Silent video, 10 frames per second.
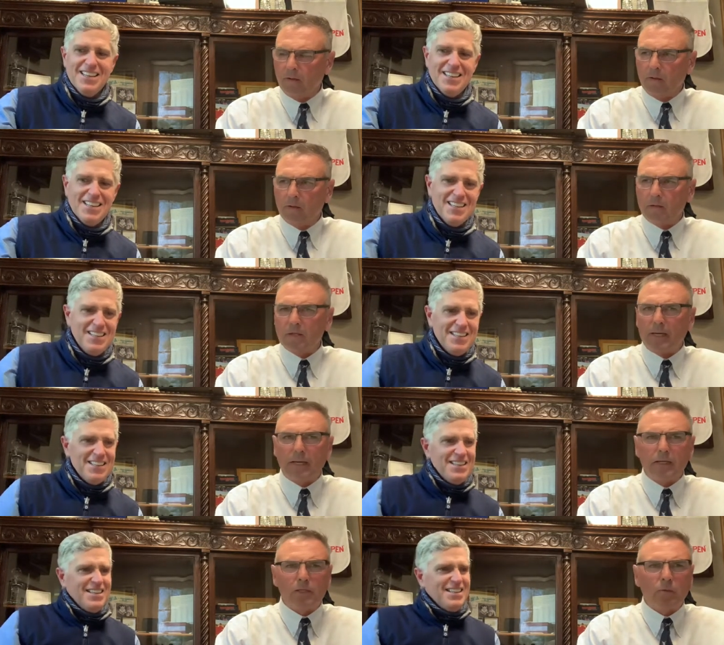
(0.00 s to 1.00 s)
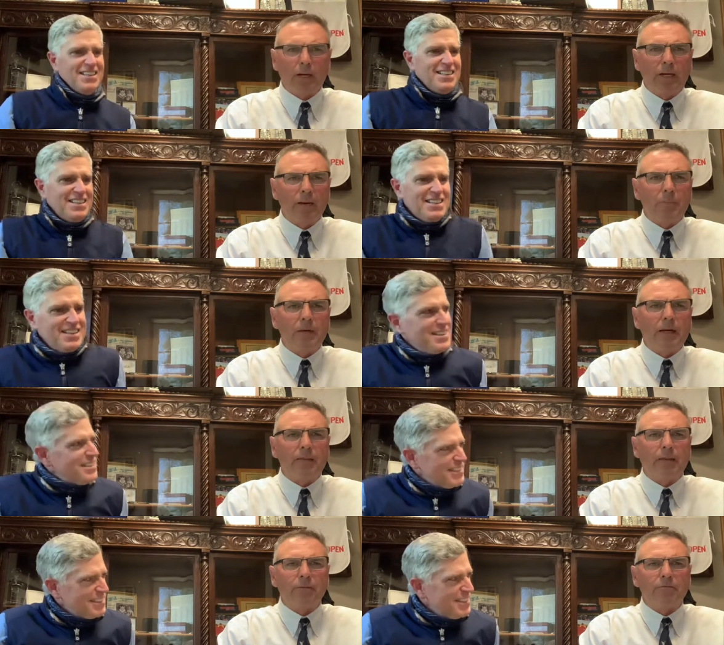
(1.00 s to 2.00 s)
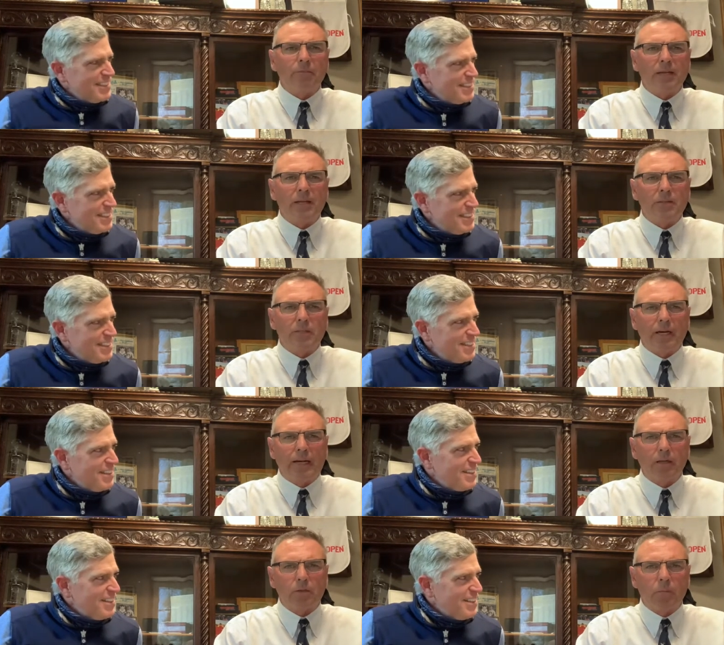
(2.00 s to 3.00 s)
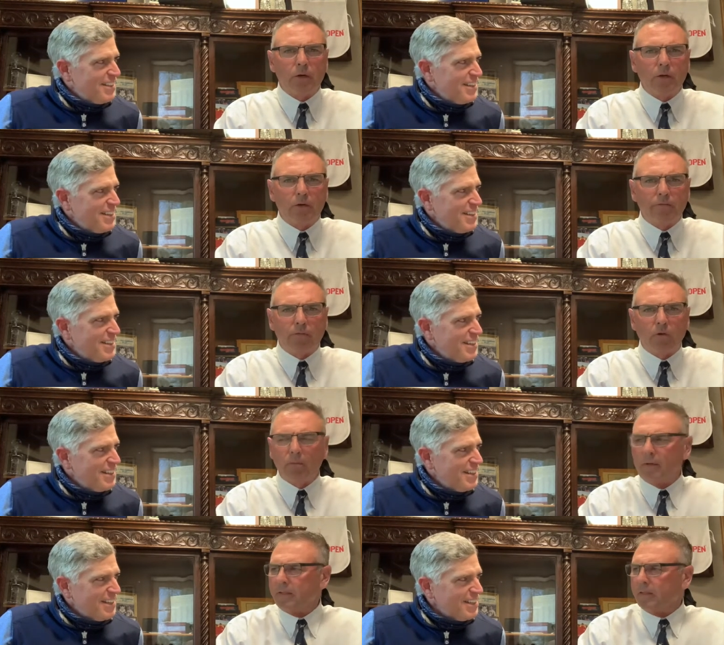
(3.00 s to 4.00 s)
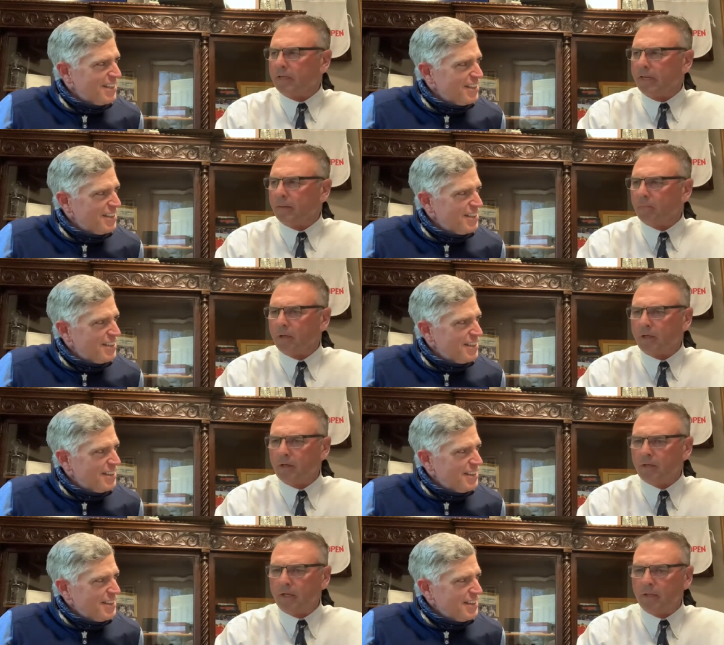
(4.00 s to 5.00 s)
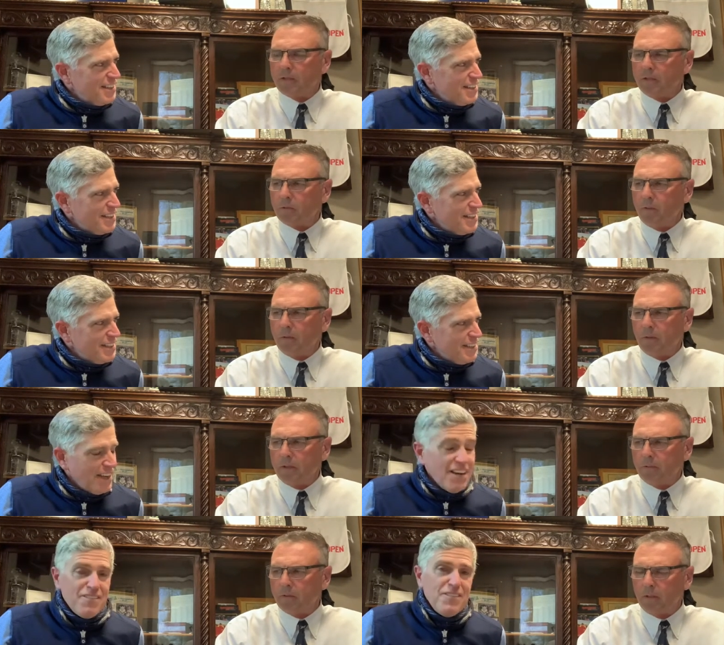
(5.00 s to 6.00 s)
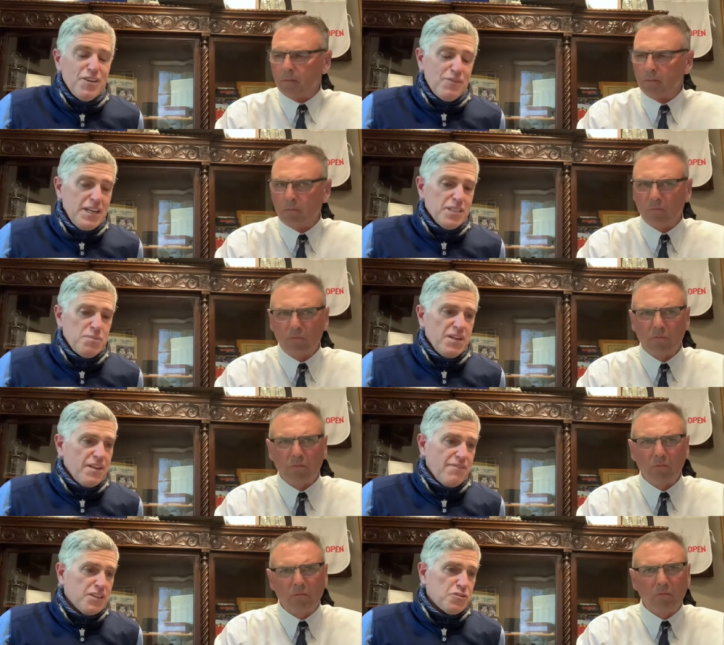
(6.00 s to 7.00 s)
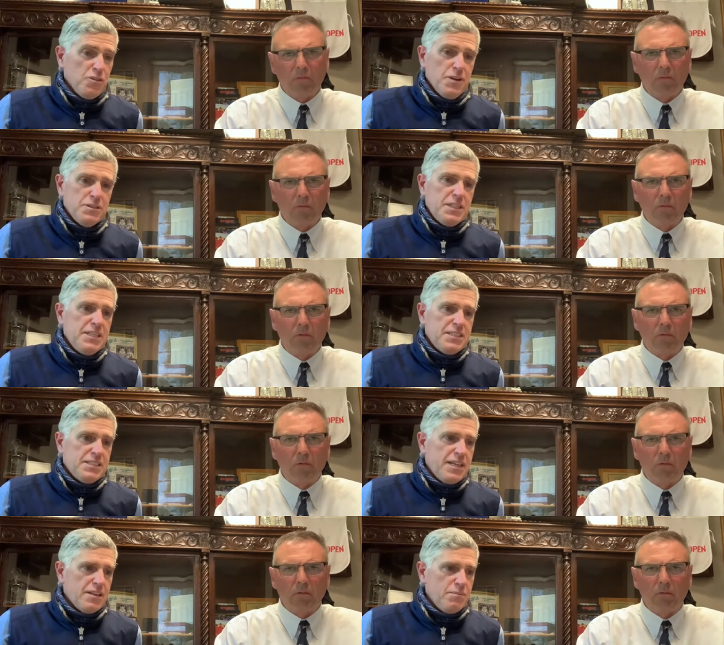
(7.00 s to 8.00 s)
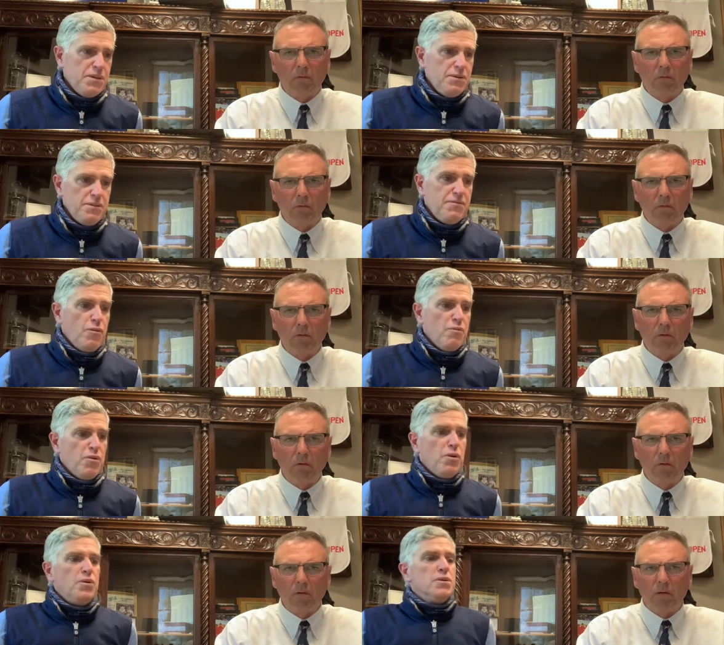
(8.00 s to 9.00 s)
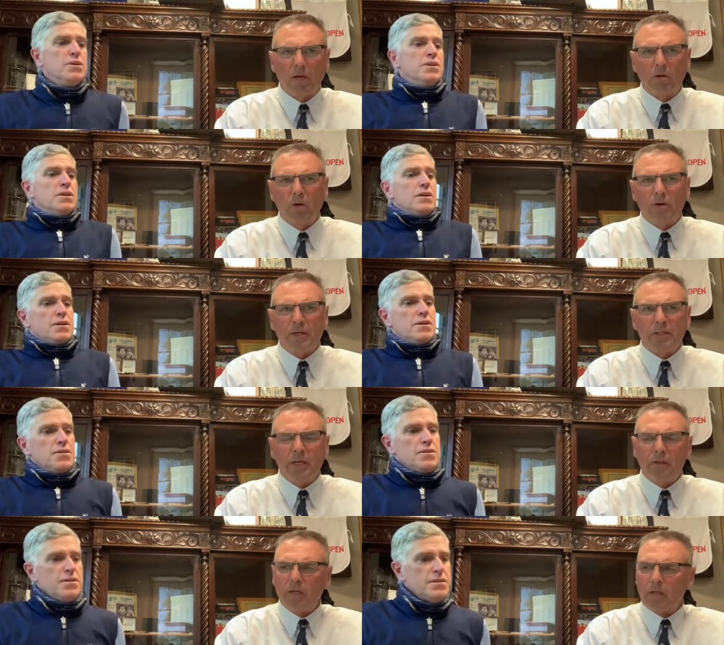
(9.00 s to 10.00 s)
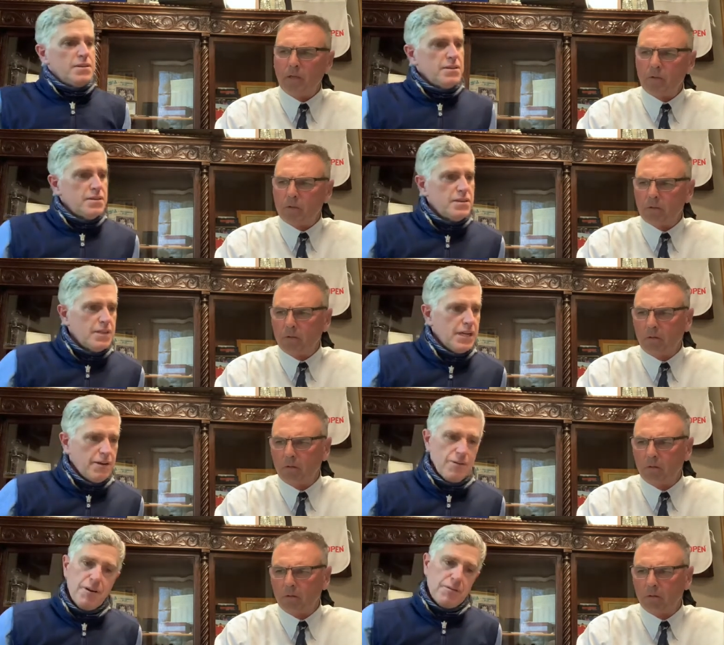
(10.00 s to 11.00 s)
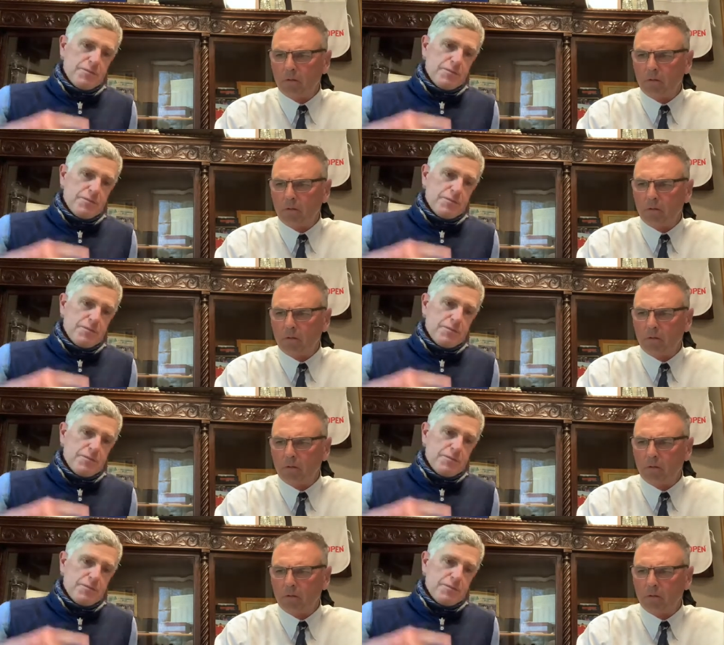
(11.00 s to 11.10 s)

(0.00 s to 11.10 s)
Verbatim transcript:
Speaker 1: Looks like he's swinging up on that thing from the inside. Looks pretty good form. I think they got a pretty good chance this week. What do yeah, you think?
Speaker 2: if he has plenty of extra long tees, they could be formidable.
Speaker 1: How long are the tees that he uses? I don't know.